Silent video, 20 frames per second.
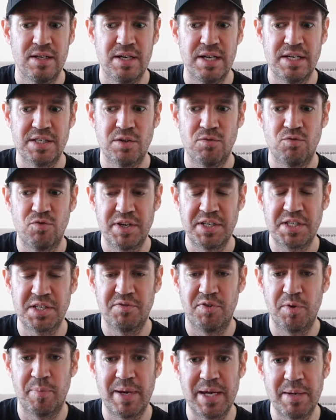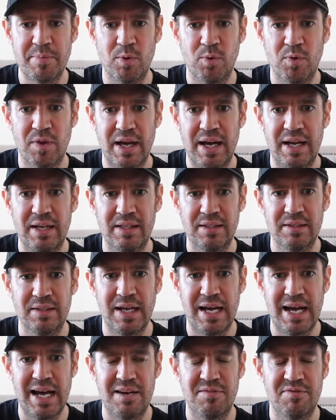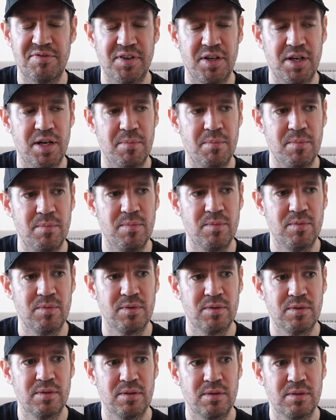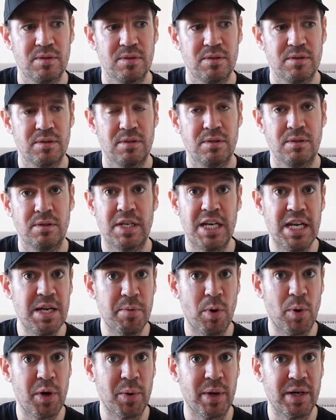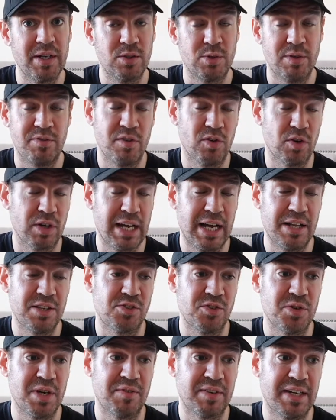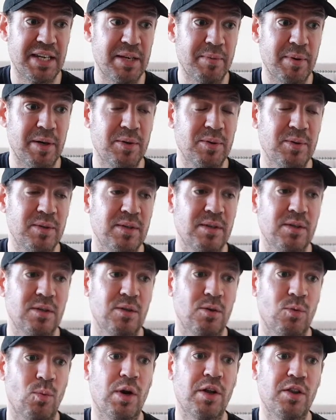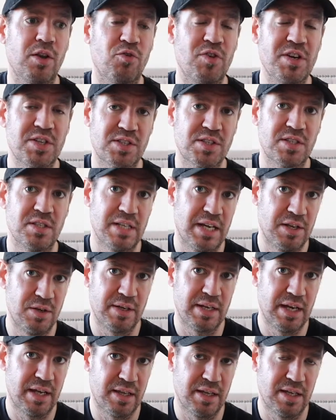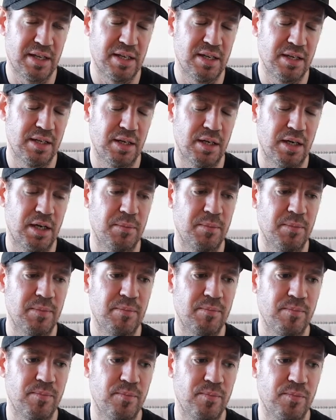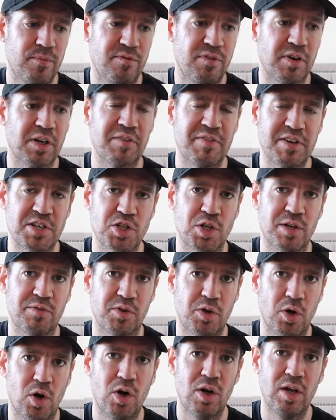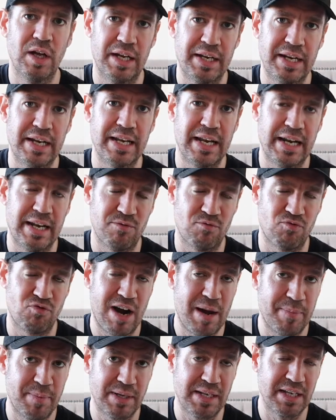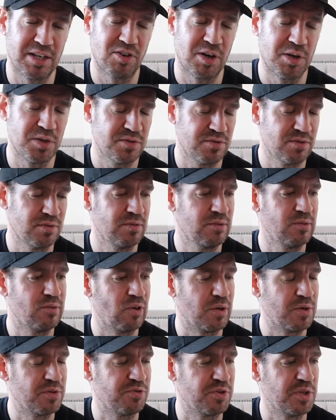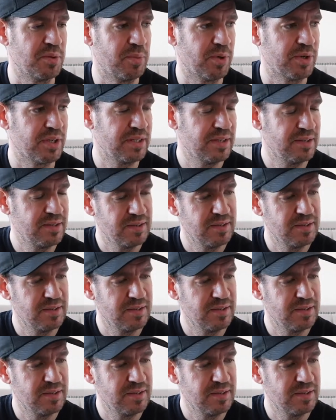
is a risk for people that have chemo anyway. So if you've got cancer and you have chemo, one of the risks is that you get the fungal infection I've got, and it rapidly grows through your body.